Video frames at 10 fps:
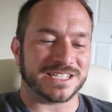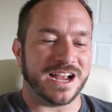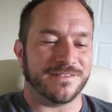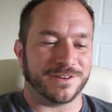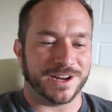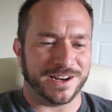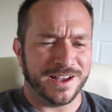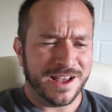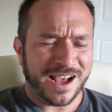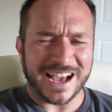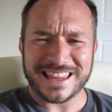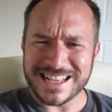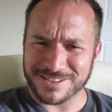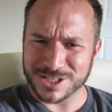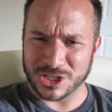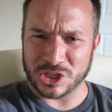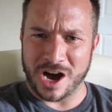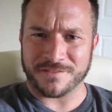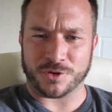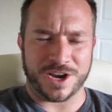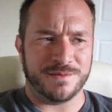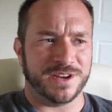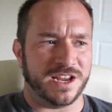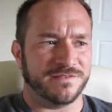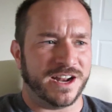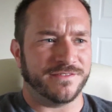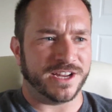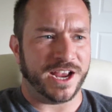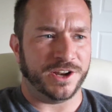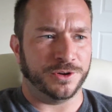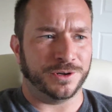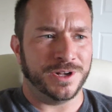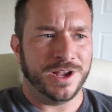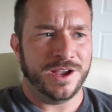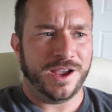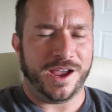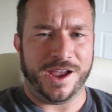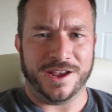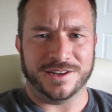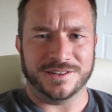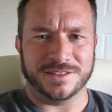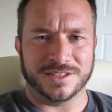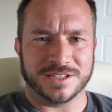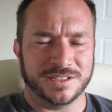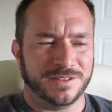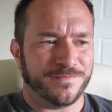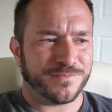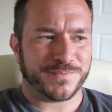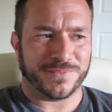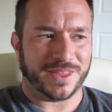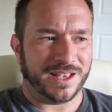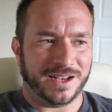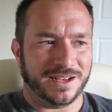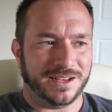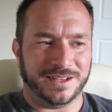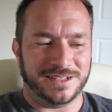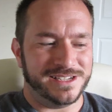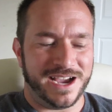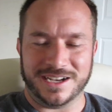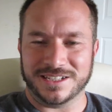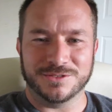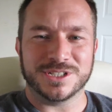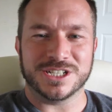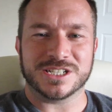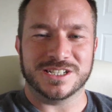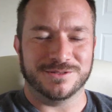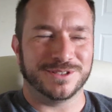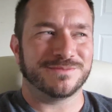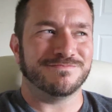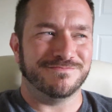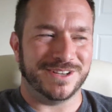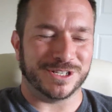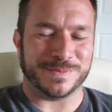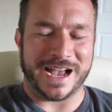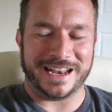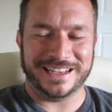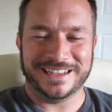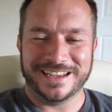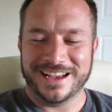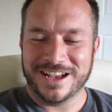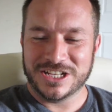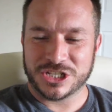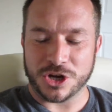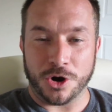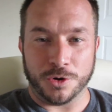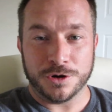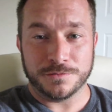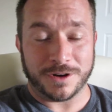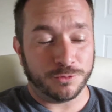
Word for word: Stafford, and I think that was a lot for him to even have to handle. And yeah, it was just, it was bad. So